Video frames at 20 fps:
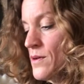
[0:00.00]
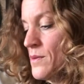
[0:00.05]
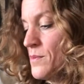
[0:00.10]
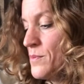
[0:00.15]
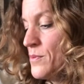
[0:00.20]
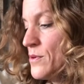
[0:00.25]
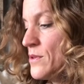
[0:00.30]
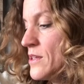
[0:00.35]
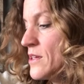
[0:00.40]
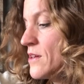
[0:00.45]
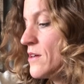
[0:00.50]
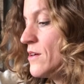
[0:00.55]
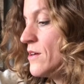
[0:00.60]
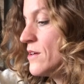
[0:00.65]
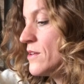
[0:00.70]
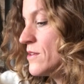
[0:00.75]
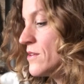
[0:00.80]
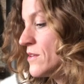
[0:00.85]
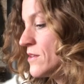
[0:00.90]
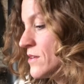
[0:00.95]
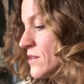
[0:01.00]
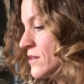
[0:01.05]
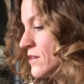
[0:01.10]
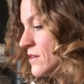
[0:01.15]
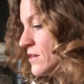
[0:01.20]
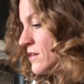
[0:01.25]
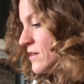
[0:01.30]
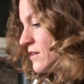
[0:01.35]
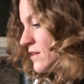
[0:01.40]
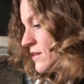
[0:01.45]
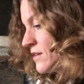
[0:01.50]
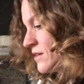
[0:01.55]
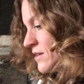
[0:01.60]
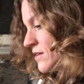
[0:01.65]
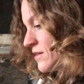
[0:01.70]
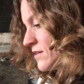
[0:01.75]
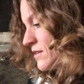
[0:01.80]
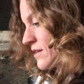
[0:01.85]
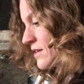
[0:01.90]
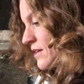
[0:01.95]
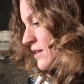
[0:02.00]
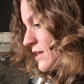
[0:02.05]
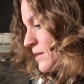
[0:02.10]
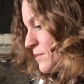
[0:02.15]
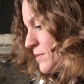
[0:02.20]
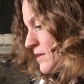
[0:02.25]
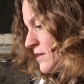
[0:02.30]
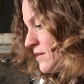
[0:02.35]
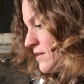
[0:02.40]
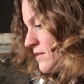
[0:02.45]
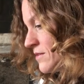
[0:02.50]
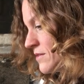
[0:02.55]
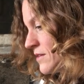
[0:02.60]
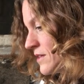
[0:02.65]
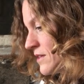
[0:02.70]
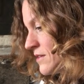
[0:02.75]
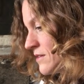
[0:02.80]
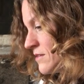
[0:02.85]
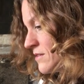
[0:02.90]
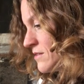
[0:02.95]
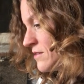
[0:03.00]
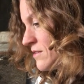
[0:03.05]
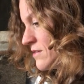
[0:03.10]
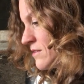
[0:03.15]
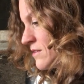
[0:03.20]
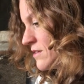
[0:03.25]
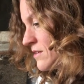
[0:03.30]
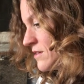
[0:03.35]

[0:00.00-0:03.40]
putting on the clippy things